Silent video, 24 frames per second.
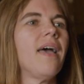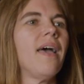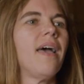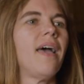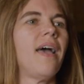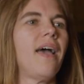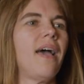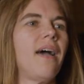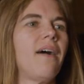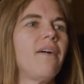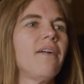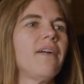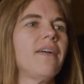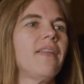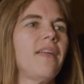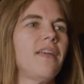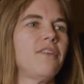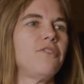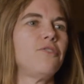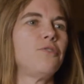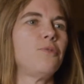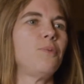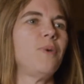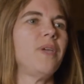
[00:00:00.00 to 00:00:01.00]
how can
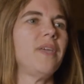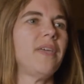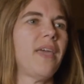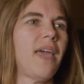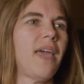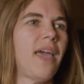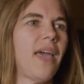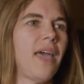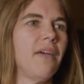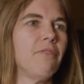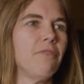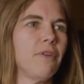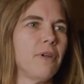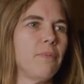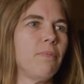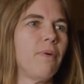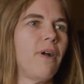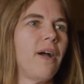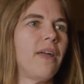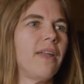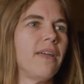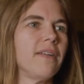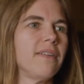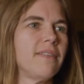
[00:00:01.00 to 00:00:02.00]
I tweak every
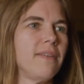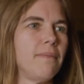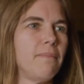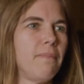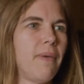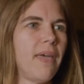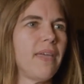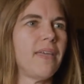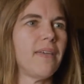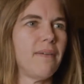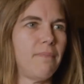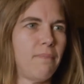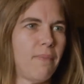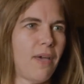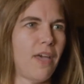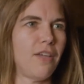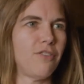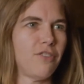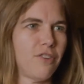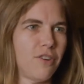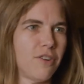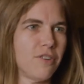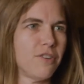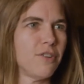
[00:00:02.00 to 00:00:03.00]
product to make it
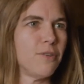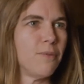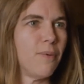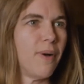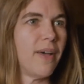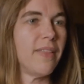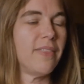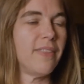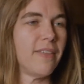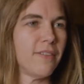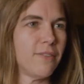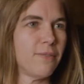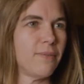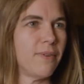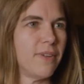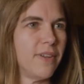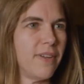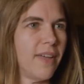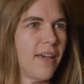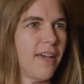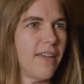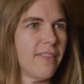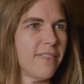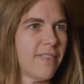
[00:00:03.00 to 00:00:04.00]
measure to what this one
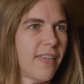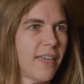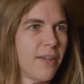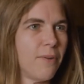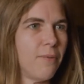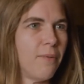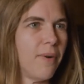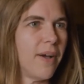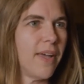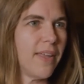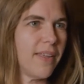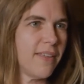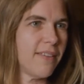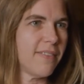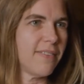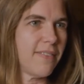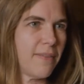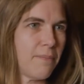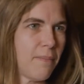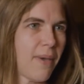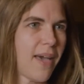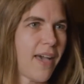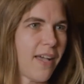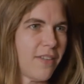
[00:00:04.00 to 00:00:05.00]
does? Like, what is the
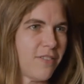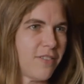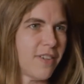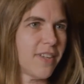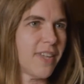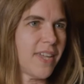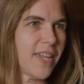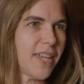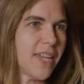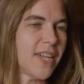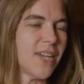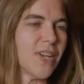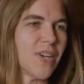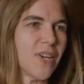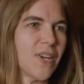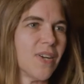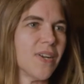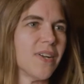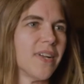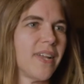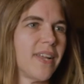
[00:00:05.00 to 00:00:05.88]
magic here?